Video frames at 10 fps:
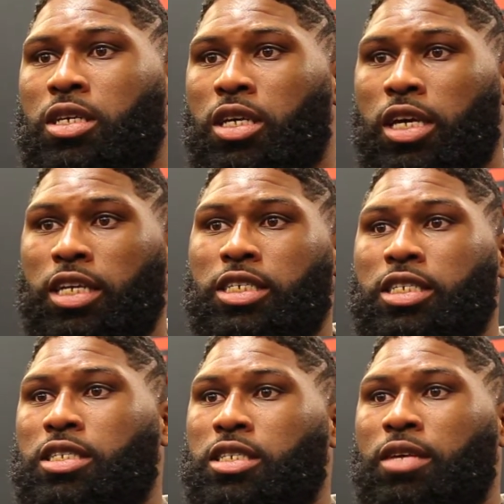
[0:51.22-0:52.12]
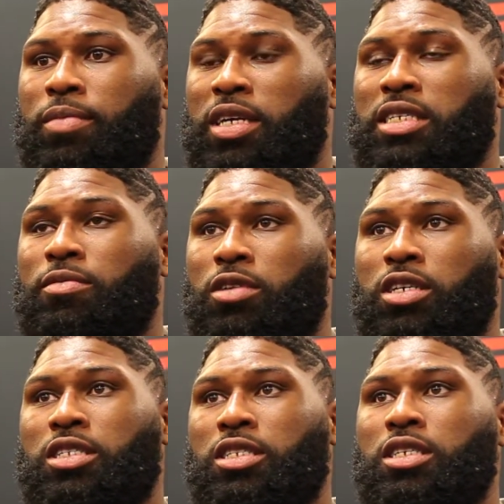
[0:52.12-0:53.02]
It means I'm going
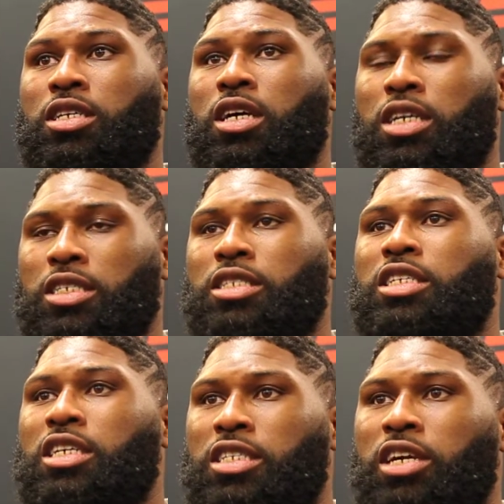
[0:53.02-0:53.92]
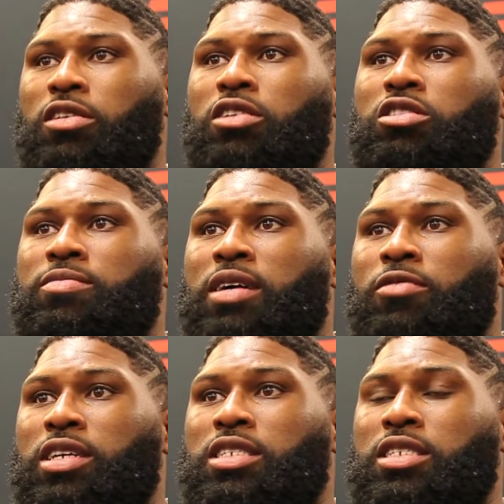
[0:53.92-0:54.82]
to continue to use my
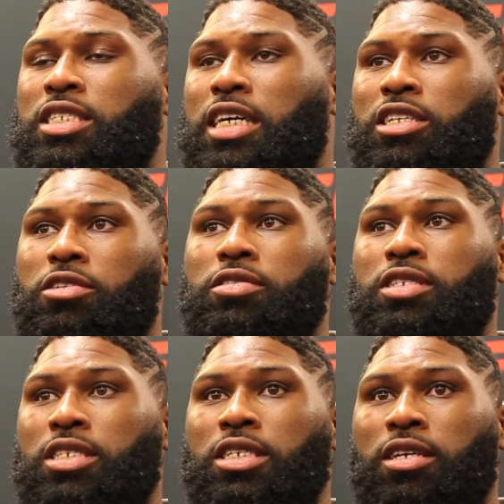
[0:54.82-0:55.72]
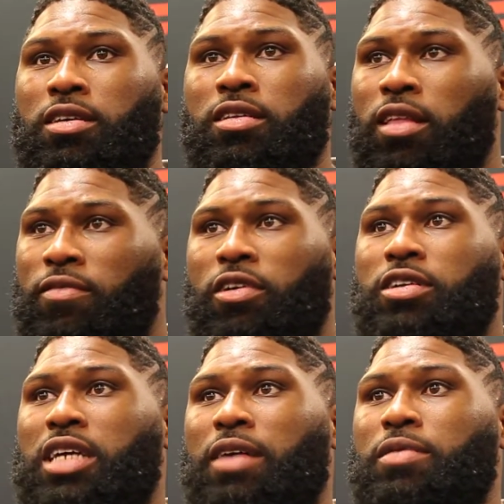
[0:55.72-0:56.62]
wrestling because I know it's very
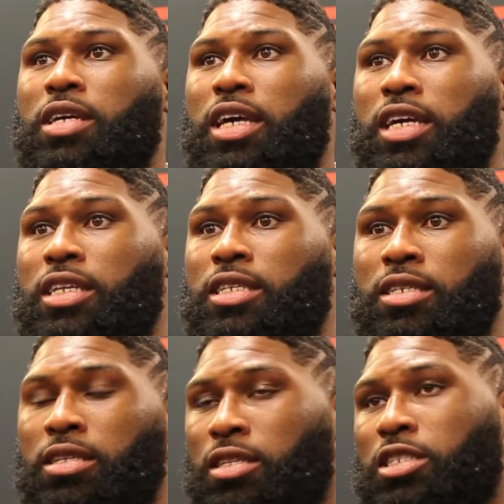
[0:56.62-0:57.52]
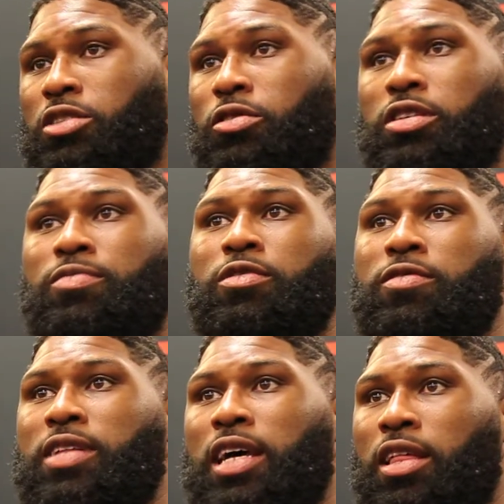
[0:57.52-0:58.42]
dominant, and the score has proved
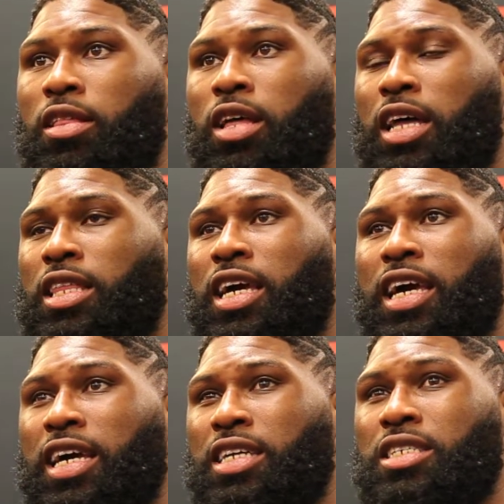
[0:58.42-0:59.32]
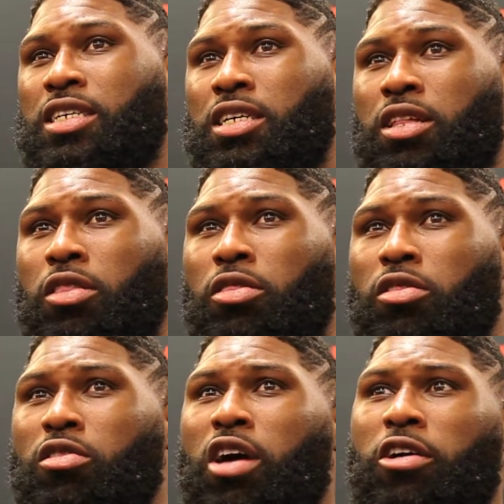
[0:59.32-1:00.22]
that. I think I had
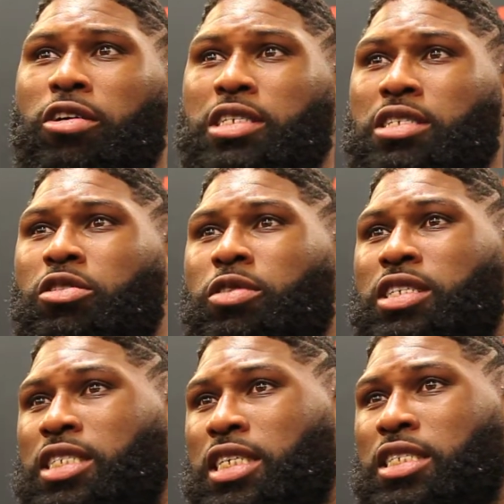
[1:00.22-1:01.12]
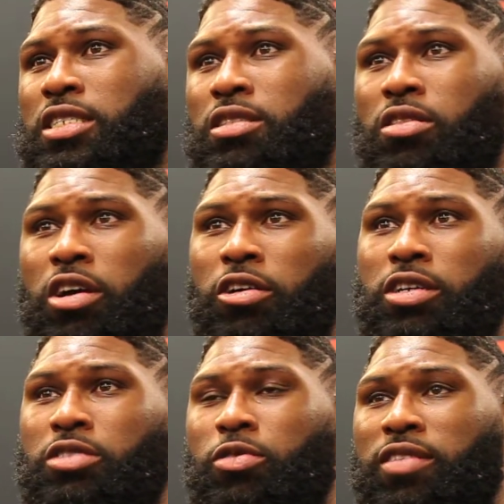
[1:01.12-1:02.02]
30-26,
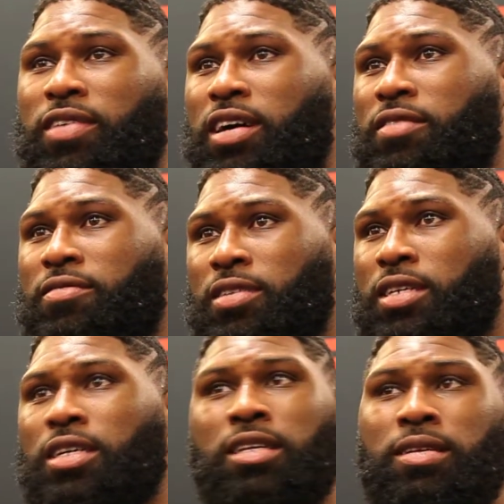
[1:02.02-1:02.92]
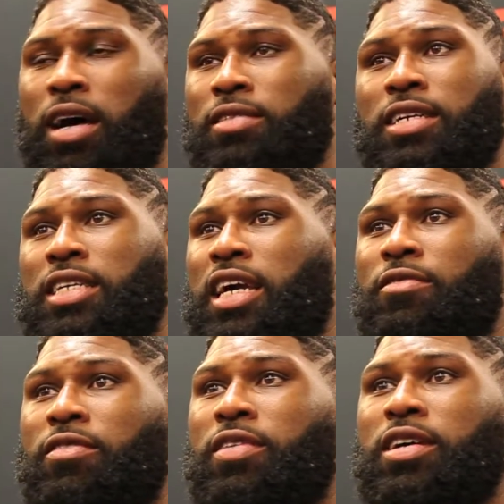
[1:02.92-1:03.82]
30-25. I'll take that every
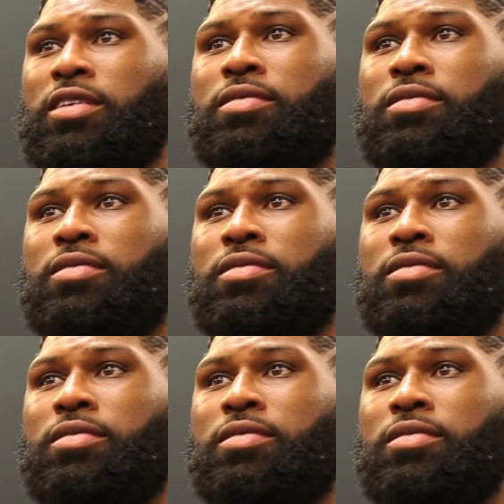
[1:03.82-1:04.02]
fight.